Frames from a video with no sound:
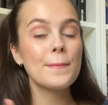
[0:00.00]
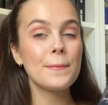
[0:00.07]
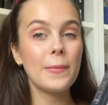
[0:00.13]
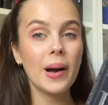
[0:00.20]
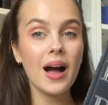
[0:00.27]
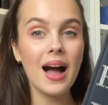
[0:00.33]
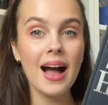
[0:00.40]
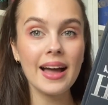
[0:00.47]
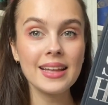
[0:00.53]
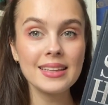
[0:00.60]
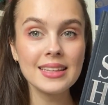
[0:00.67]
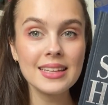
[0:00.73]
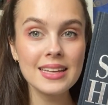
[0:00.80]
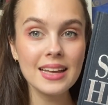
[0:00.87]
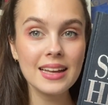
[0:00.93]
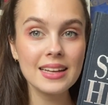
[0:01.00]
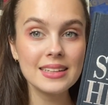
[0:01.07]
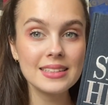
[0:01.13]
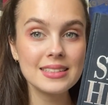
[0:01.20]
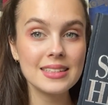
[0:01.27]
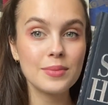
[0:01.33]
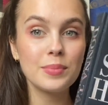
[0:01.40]
but I think
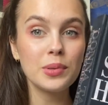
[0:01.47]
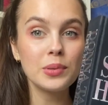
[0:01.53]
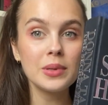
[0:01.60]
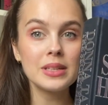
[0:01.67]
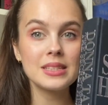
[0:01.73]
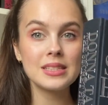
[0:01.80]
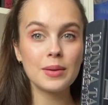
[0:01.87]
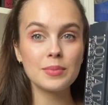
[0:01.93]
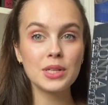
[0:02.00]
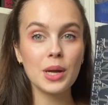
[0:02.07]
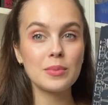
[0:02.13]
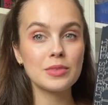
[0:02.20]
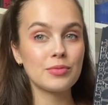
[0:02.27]
simple is sometimes